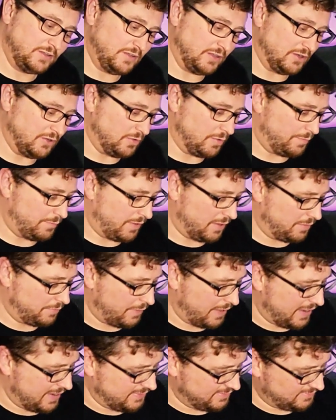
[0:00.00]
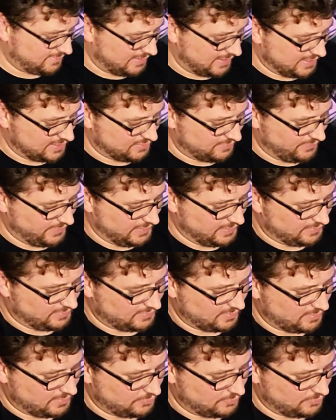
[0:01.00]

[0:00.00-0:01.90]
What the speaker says: You can do a pug pass / Venus